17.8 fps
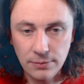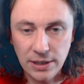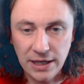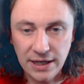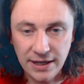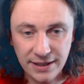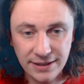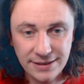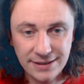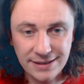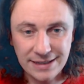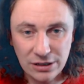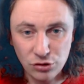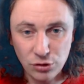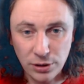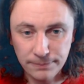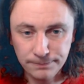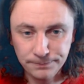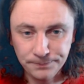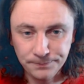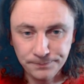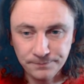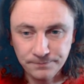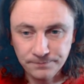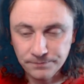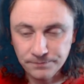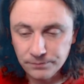etc.
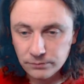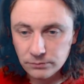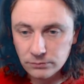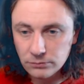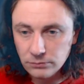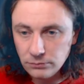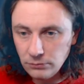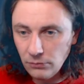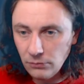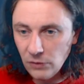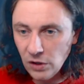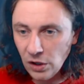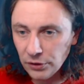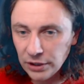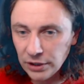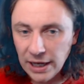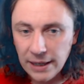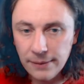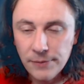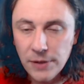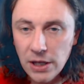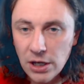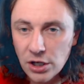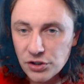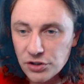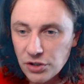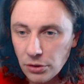Okay,
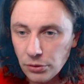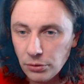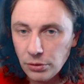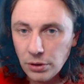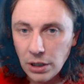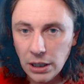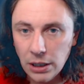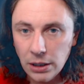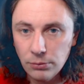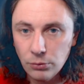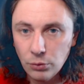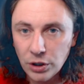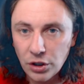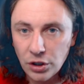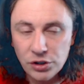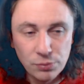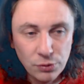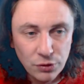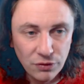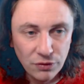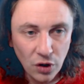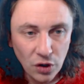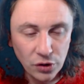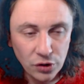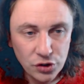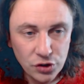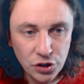so we're going to move
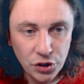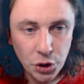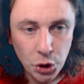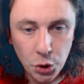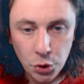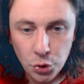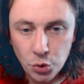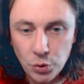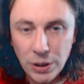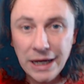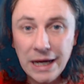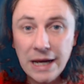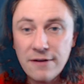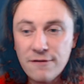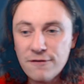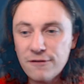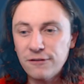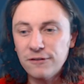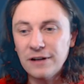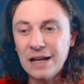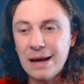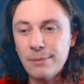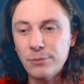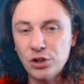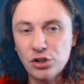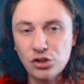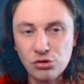on to
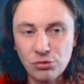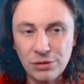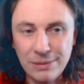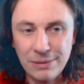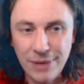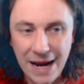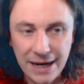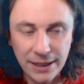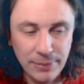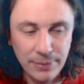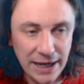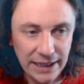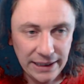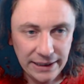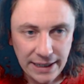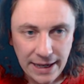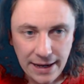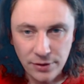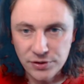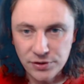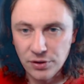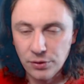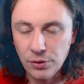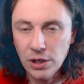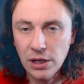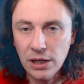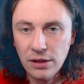inflammatory back pain now. So
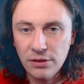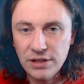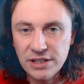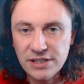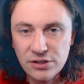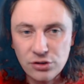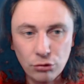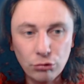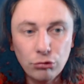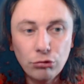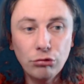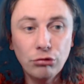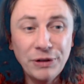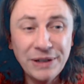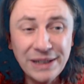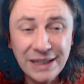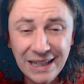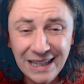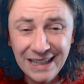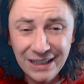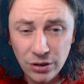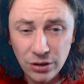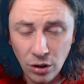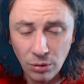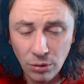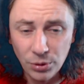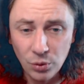this is a really
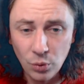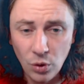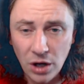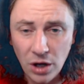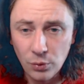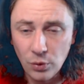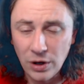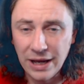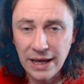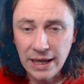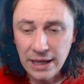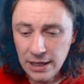common one where